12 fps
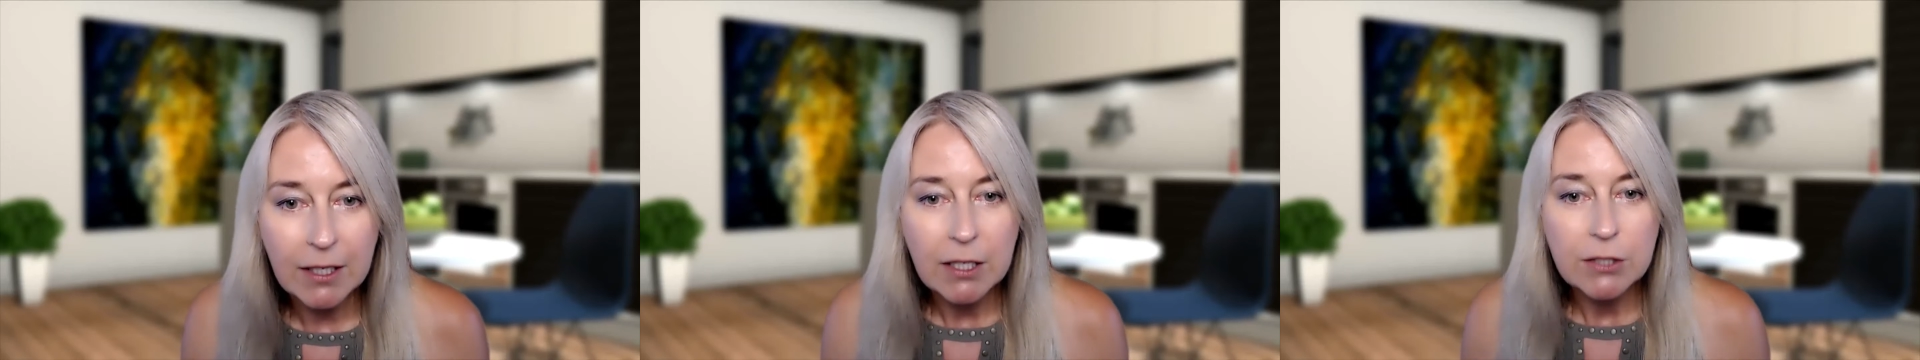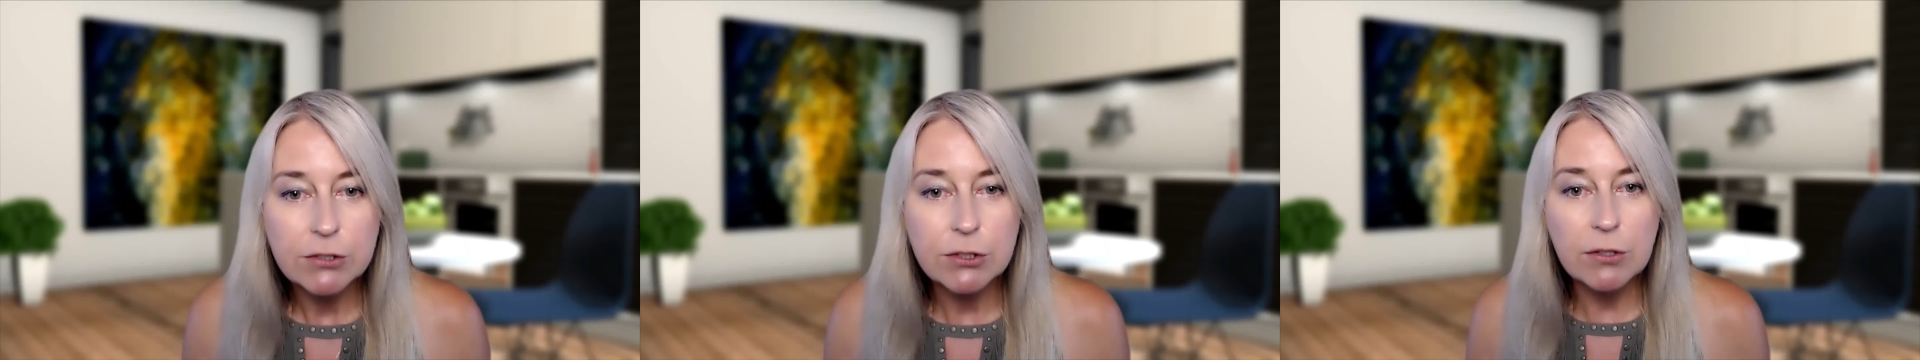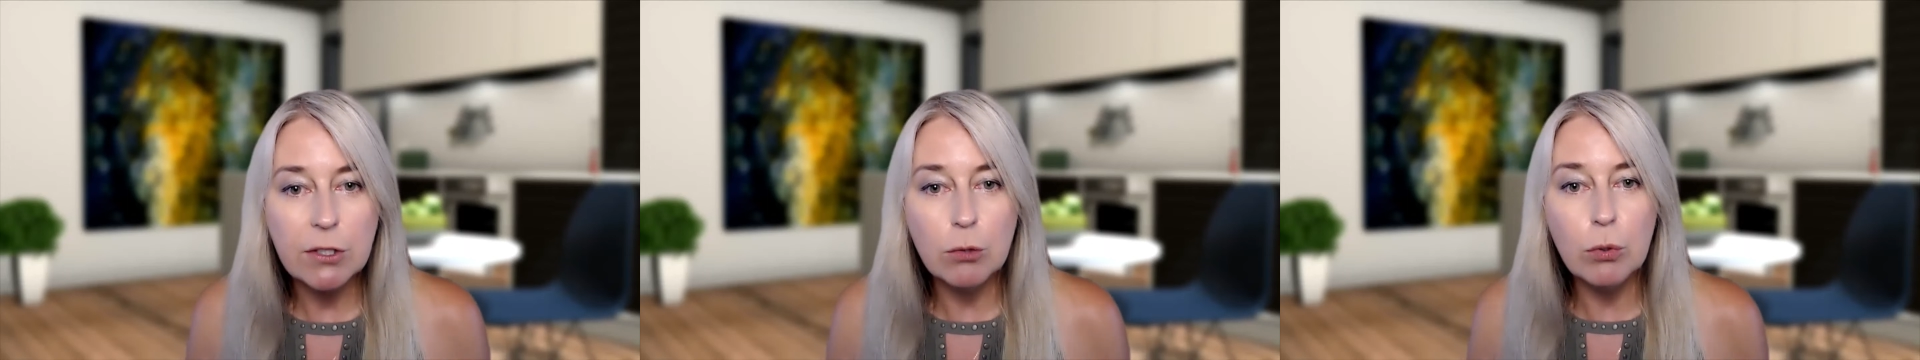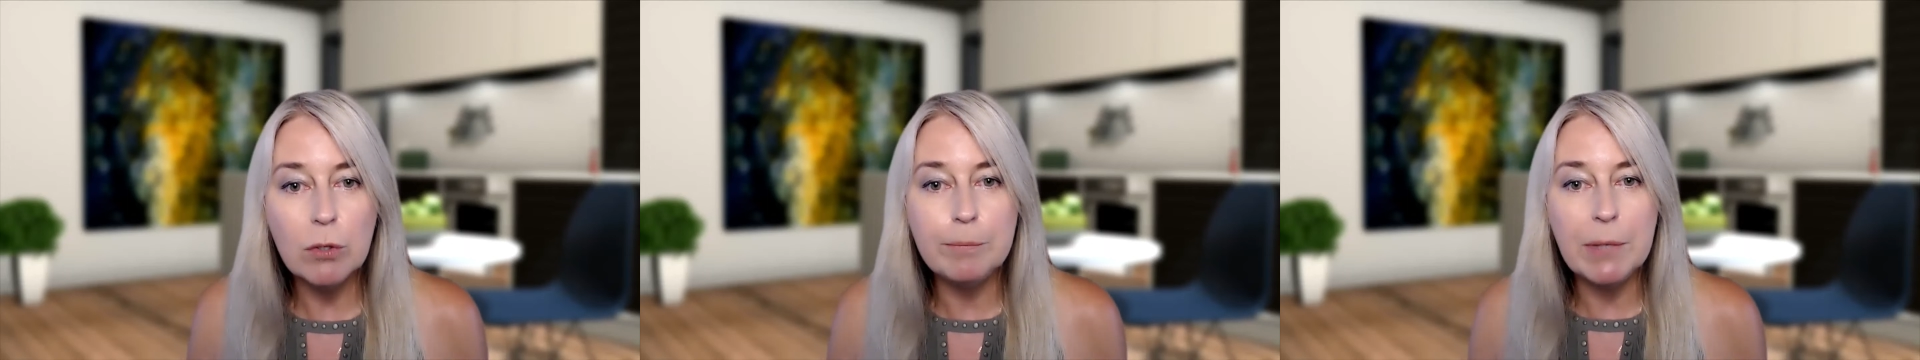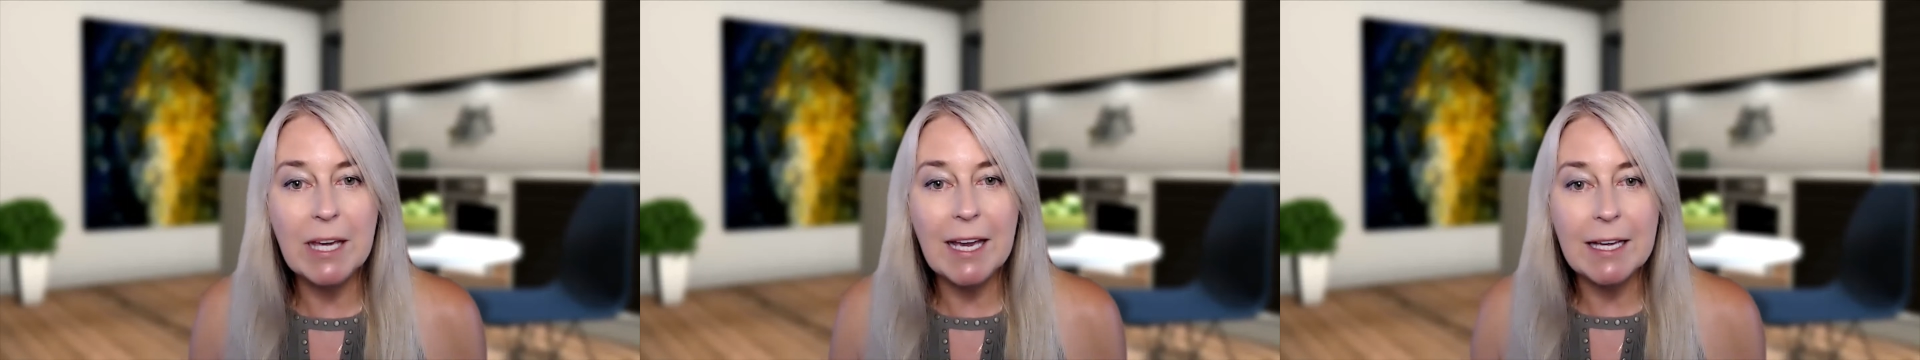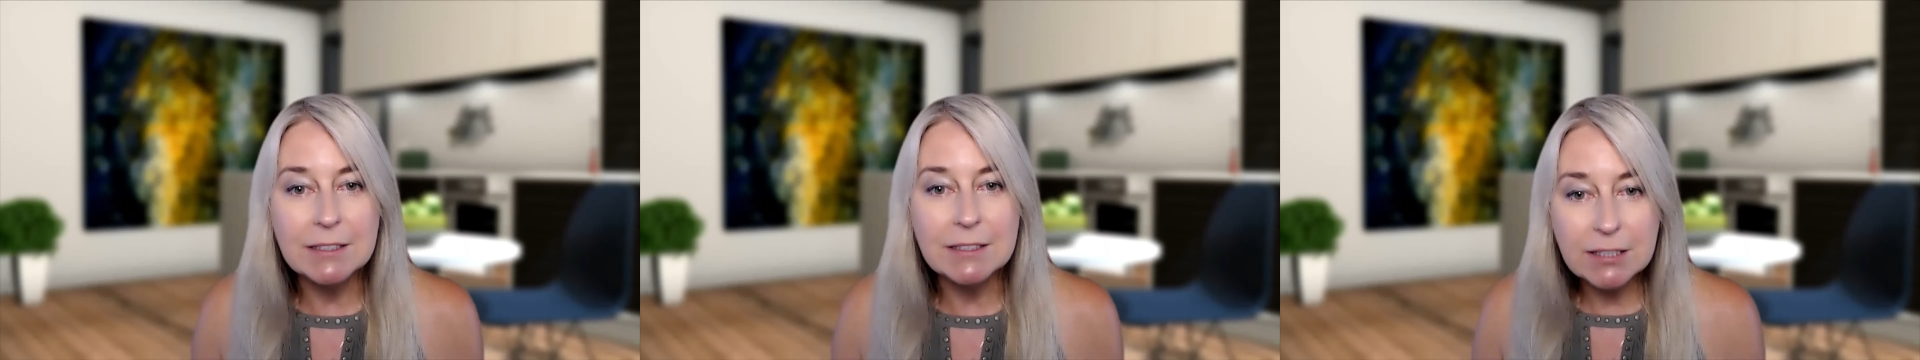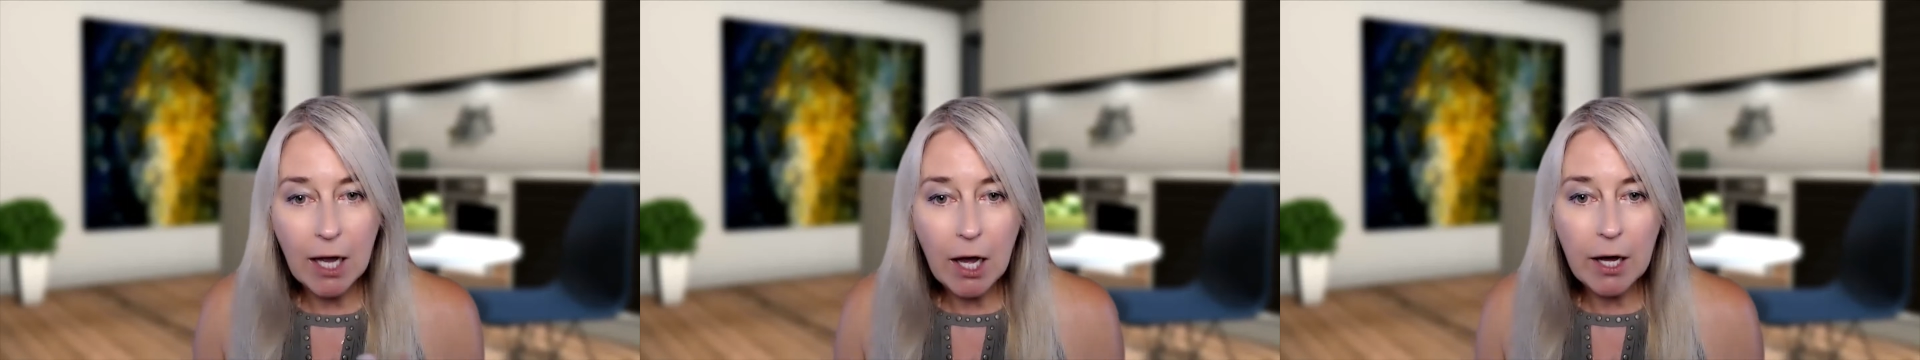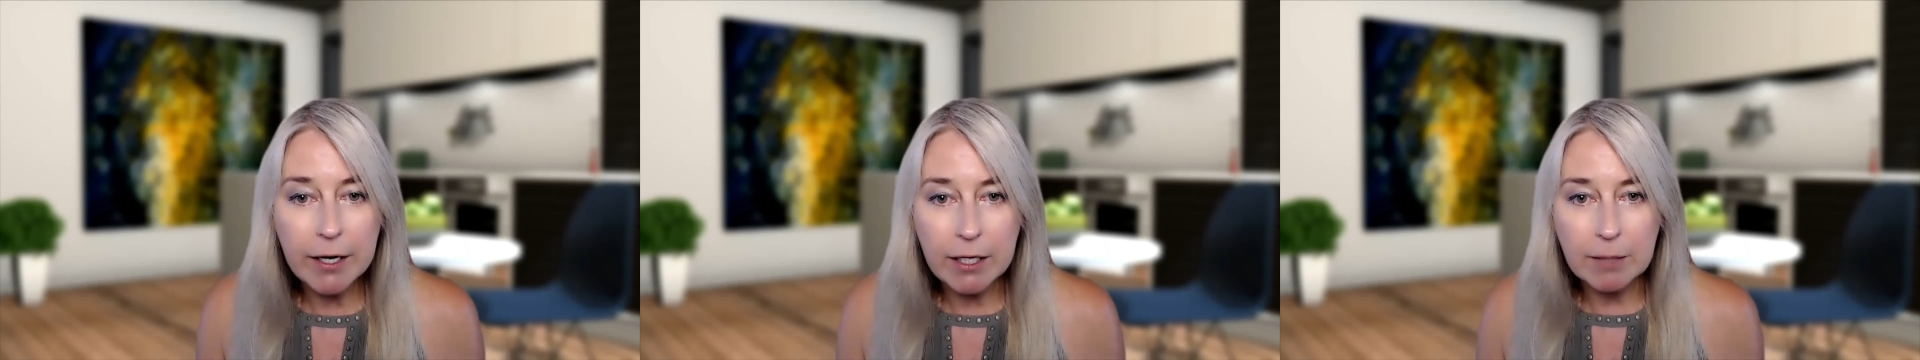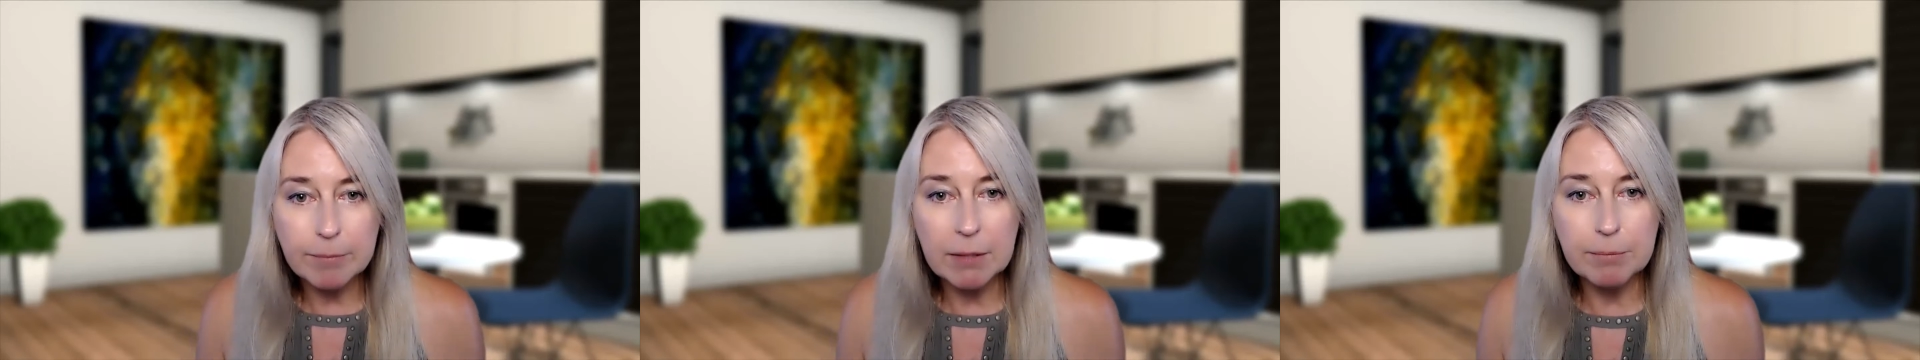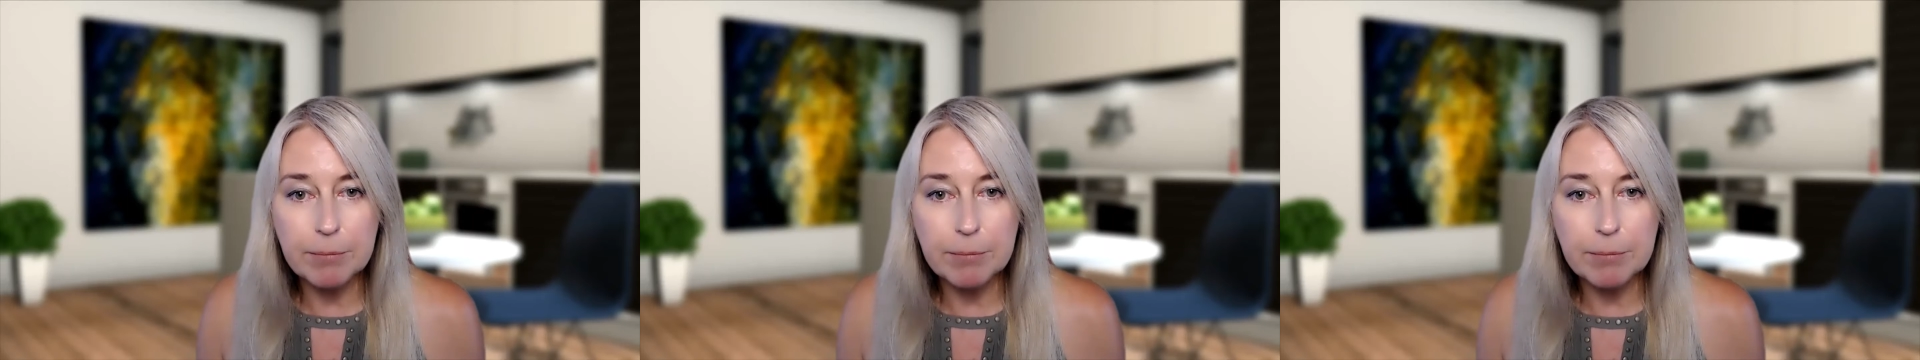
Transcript: So there will be a time